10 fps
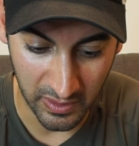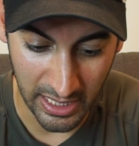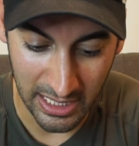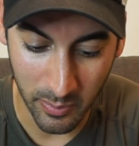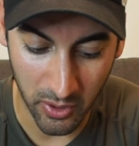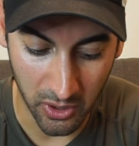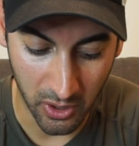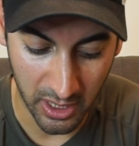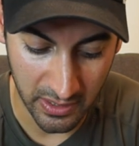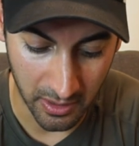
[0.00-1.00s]
that's pretty
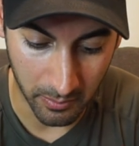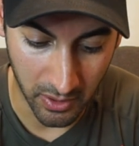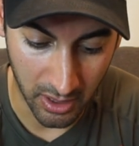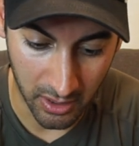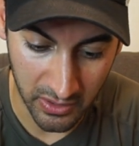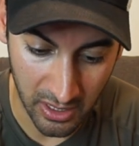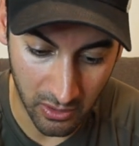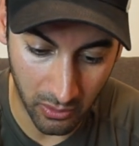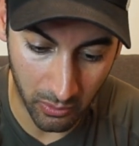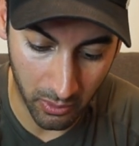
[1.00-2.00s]
awesome, but I'll
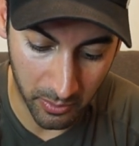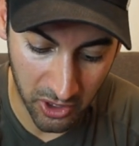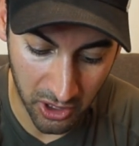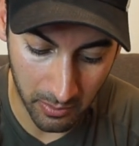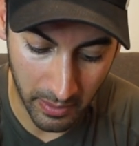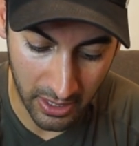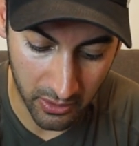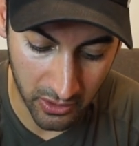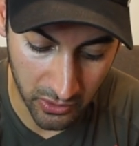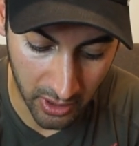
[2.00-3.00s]
take you through. Let me shut the
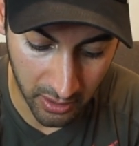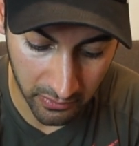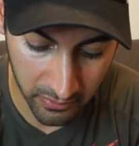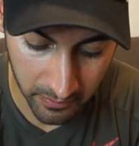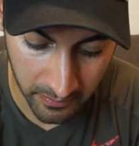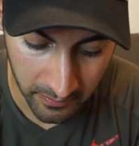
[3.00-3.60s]
batteries off.